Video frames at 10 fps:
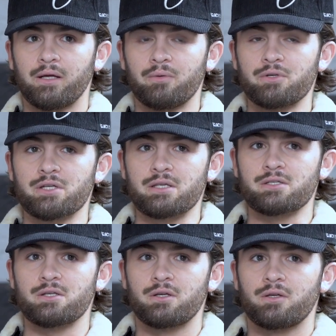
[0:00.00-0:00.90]
it was
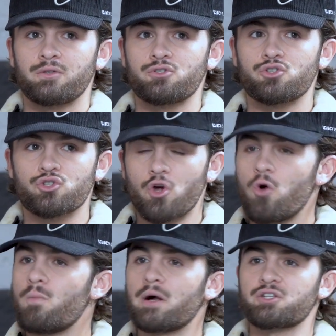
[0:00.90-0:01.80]
just
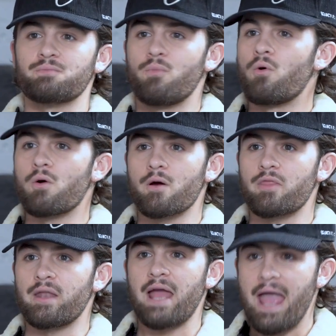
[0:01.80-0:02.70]
so much more
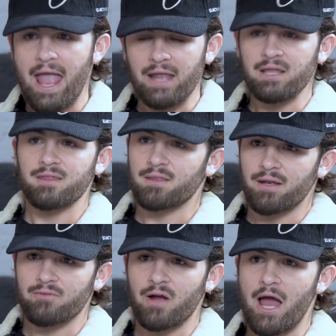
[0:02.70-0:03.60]
than anything
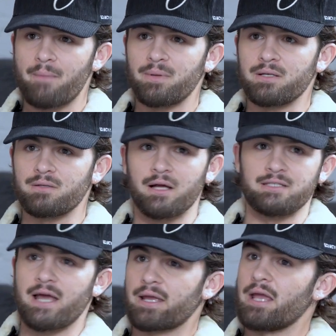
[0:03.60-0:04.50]
that ever happened a
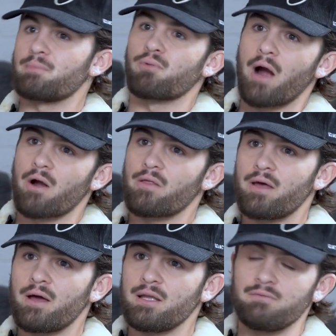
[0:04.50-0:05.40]
decade prior to
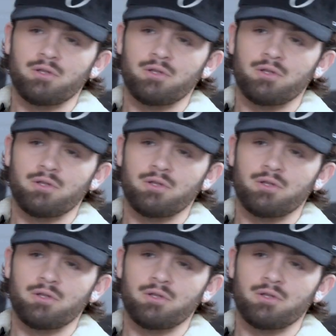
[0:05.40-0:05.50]
that, even